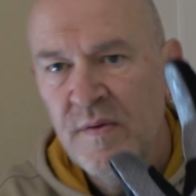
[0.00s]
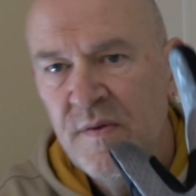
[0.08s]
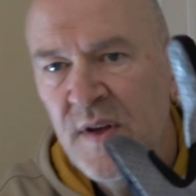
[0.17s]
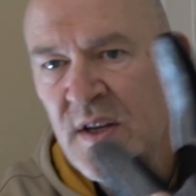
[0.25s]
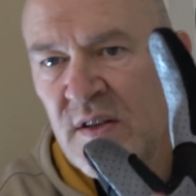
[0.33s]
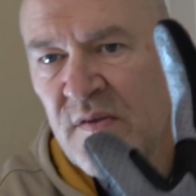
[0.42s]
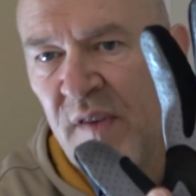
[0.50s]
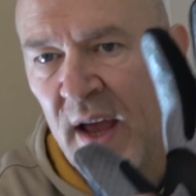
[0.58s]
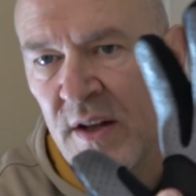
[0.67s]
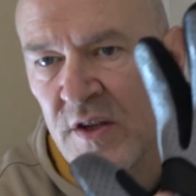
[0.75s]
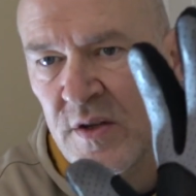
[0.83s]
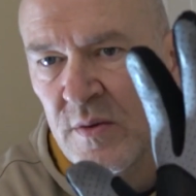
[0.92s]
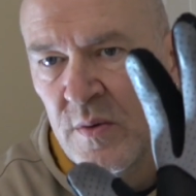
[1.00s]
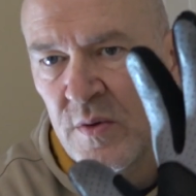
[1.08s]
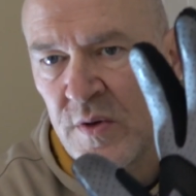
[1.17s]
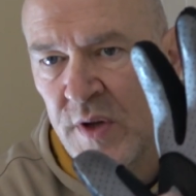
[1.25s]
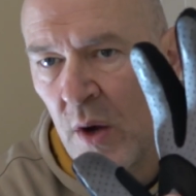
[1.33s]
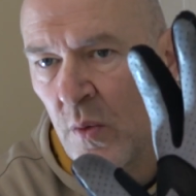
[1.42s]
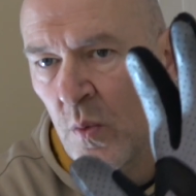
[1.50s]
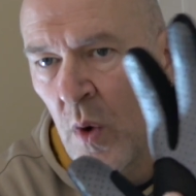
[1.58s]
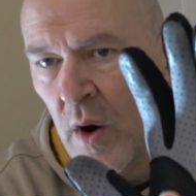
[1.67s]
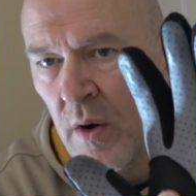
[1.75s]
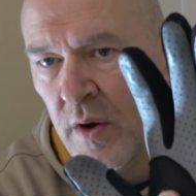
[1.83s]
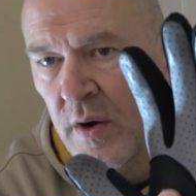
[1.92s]
These vents don't
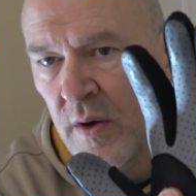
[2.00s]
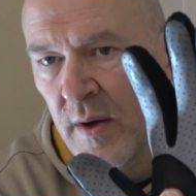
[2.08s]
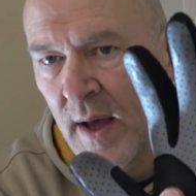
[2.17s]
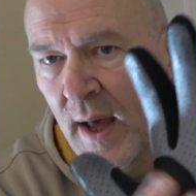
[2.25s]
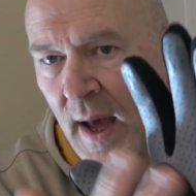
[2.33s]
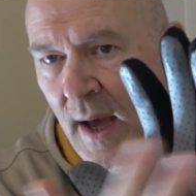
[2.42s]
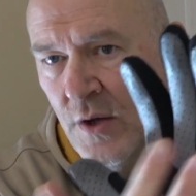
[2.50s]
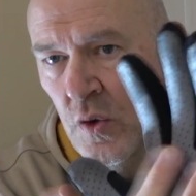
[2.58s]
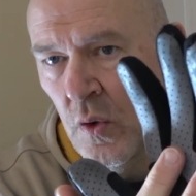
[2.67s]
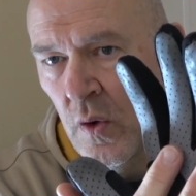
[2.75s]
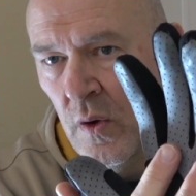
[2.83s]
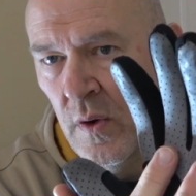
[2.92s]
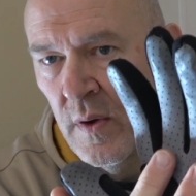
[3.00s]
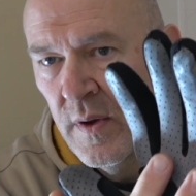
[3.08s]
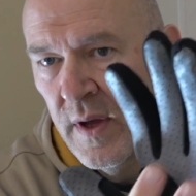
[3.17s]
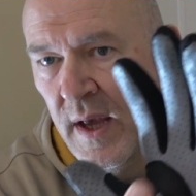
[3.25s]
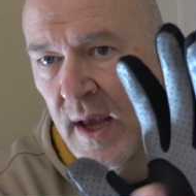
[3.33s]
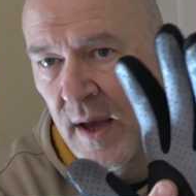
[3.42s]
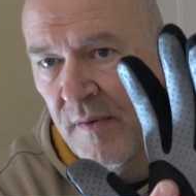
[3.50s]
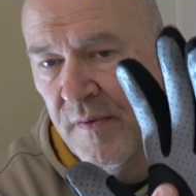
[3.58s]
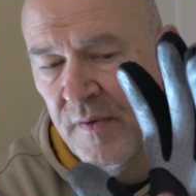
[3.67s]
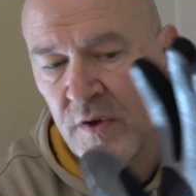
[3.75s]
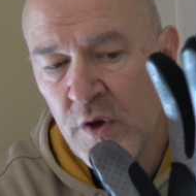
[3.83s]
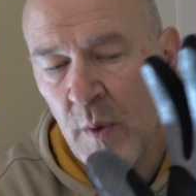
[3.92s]
work at all
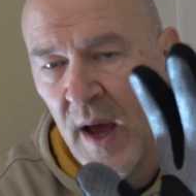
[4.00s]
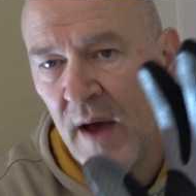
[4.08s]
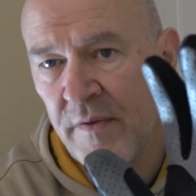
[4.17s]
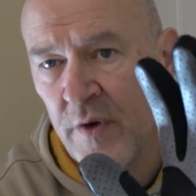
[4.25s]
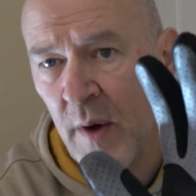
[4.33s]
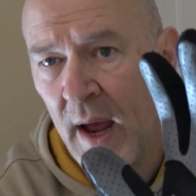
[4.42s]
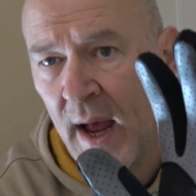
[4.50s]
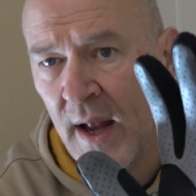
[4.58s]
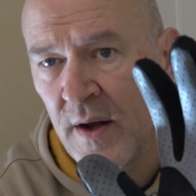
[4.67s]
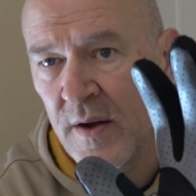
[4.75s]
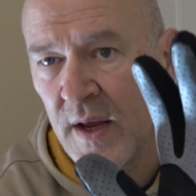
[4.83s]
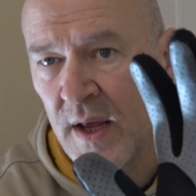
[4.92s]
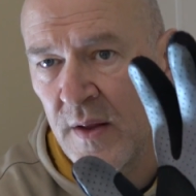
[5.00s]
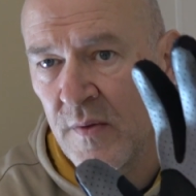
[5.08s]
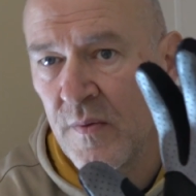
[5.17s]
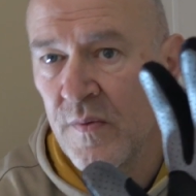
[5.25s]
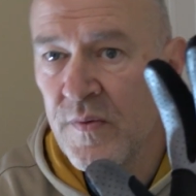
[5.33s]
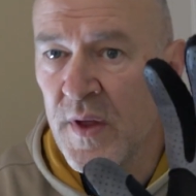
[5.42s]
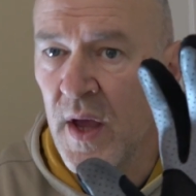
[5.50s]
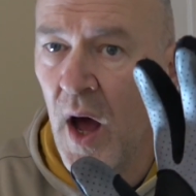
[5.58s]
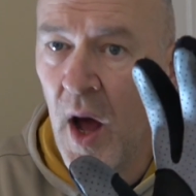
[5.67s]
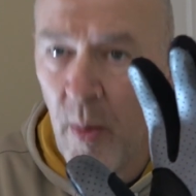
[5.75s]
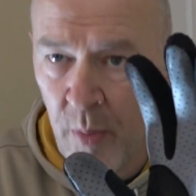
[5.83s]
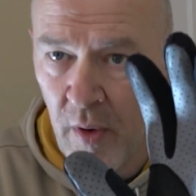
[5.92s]
if you have your hand in the
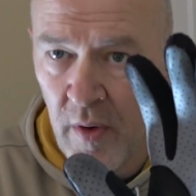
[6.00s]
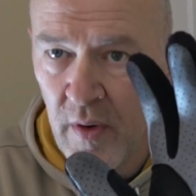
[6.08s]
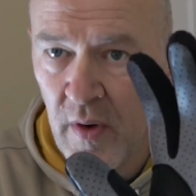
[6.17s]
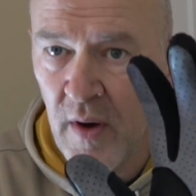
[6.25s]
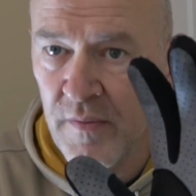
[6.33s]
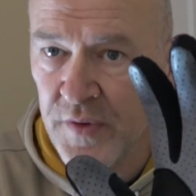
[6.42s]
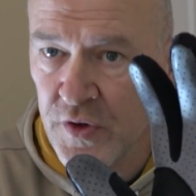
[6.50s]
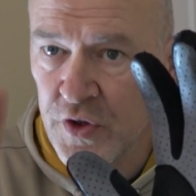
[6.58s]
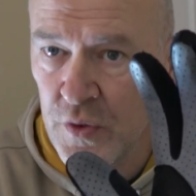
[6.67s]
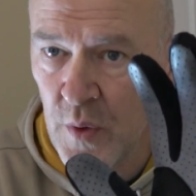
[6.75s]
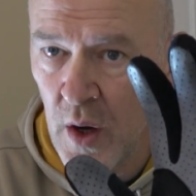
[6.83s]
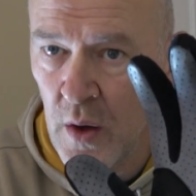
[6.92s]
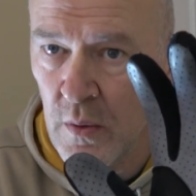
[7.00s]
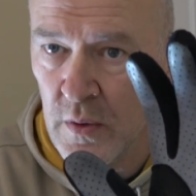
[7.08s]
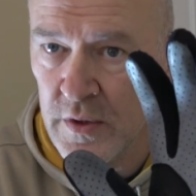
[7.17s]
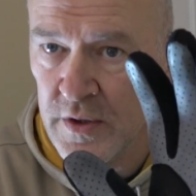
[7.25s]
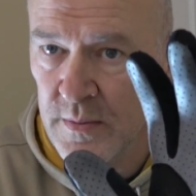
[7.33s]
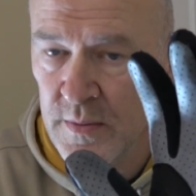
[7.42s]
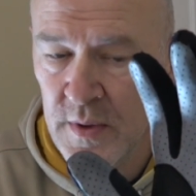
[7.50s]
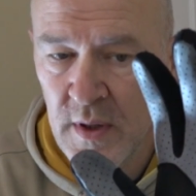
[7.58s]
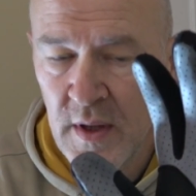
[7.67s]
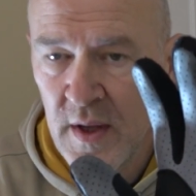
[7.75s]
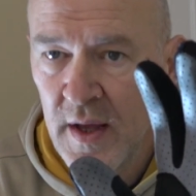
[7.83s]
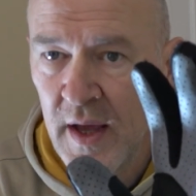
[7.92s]
upper of the 2 holes.
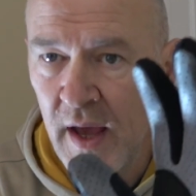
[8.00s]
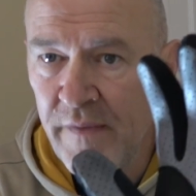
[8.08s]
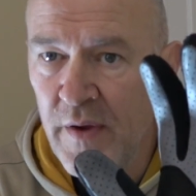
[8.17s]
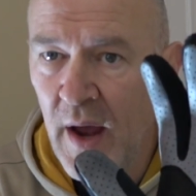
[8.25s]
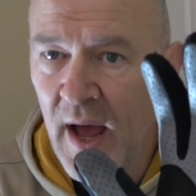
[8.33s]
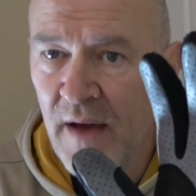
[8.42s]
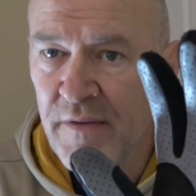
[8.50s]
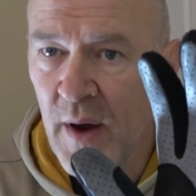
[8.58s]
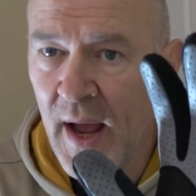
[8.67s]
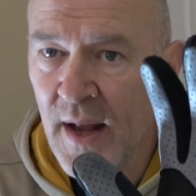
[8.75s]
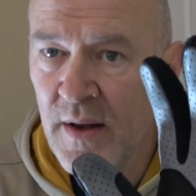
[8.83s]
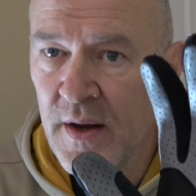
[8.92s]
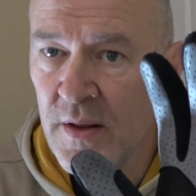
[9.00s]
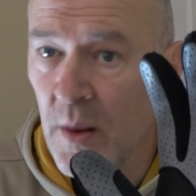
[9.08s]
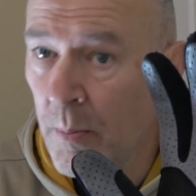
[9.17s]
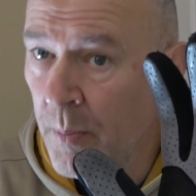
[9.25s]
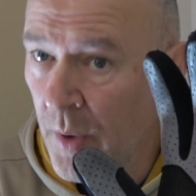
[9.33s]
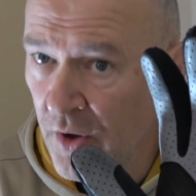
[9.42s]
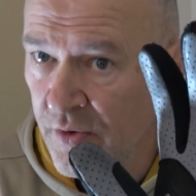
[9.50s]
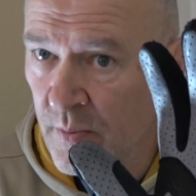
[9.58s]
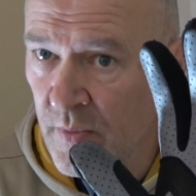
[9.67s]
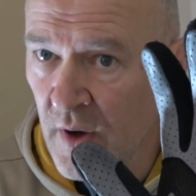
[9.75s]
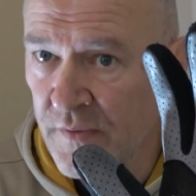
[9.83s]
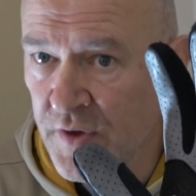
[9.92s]
If you have your hand in the
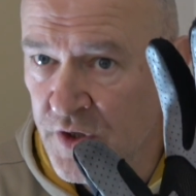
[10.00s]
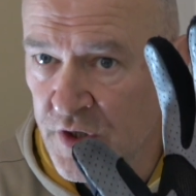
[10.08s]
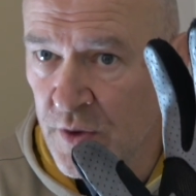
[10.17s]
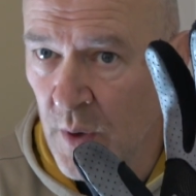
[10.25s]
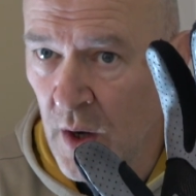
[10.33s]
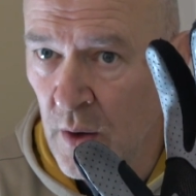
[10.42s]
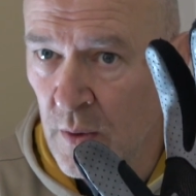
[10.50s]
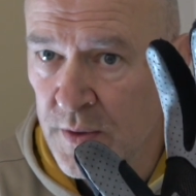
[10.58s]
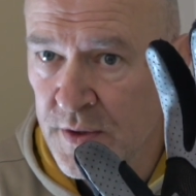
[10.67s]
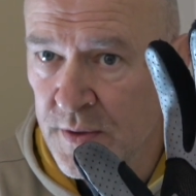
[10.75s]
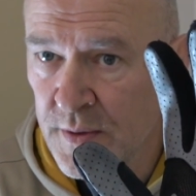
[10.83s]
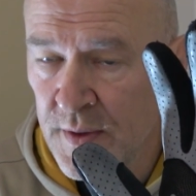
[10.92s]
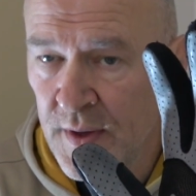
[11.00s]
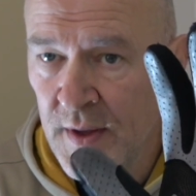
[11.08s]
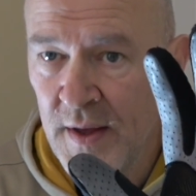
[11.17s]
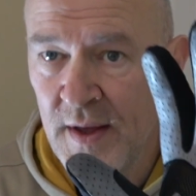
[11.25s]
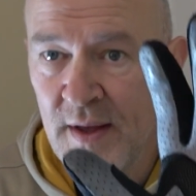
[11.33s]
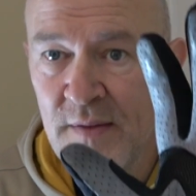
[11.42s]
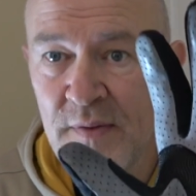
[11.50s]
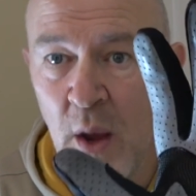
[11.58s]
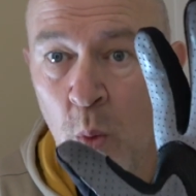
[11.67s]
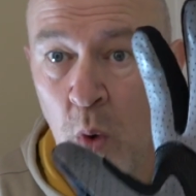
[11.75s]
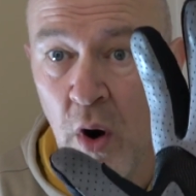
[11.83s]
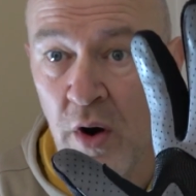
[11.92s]
bottom of the 2 holes, they
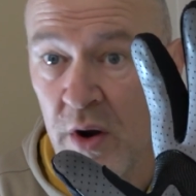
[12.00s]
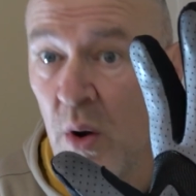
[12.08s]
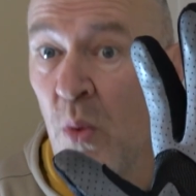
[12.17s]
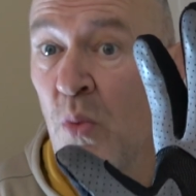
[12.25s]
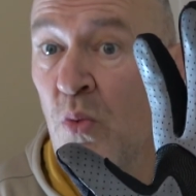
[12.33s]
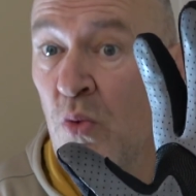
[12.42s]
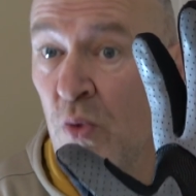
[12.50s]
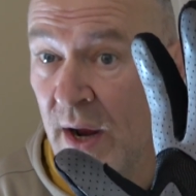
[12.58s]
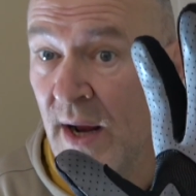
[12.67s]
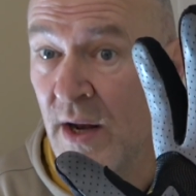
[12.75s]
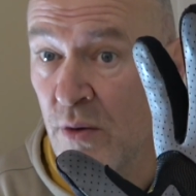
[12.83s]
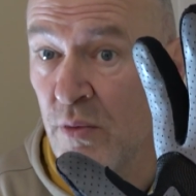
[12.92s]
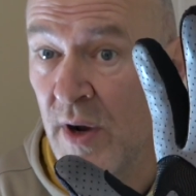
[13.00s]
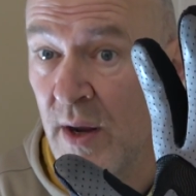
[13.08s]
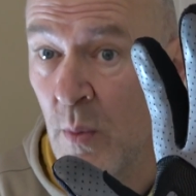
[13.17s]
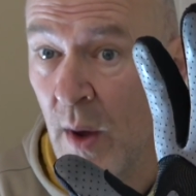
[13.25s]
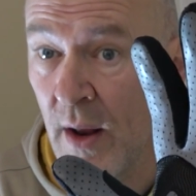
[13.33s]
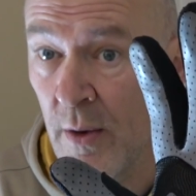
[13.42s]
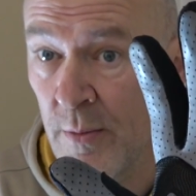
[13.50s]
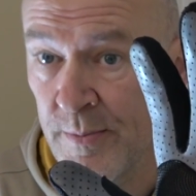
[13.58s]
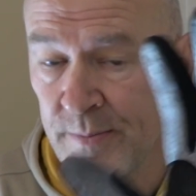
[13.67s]
work really well.